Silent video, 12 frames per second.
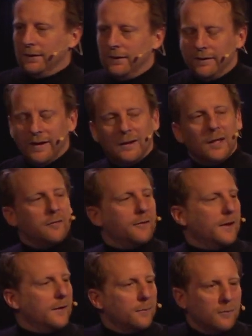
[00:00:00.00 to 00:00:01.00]
They love it
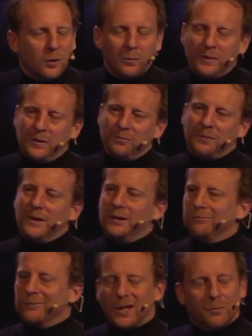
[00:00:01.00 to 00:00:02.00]
in the moment, but
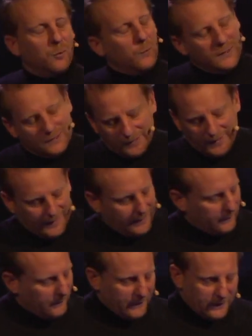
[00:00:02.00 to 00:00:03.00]
a couple weeks
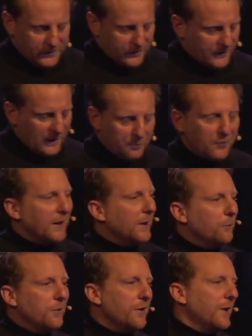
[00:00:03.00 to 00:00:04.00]
later, they're just not
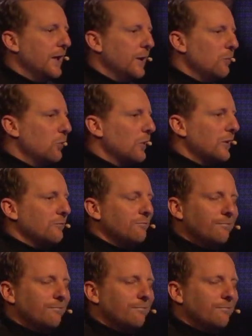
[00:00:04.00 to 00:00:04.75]
playing with it anymore.